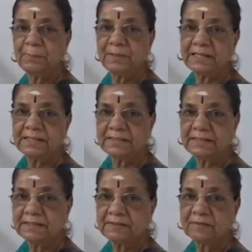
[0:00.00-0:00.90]
parent.
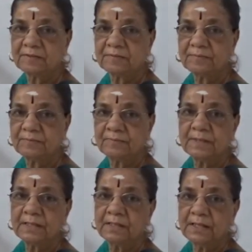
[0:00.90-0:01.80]

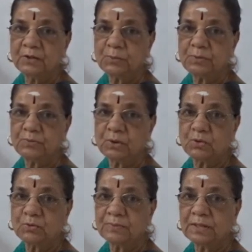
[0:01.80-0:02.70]
I hope you follow.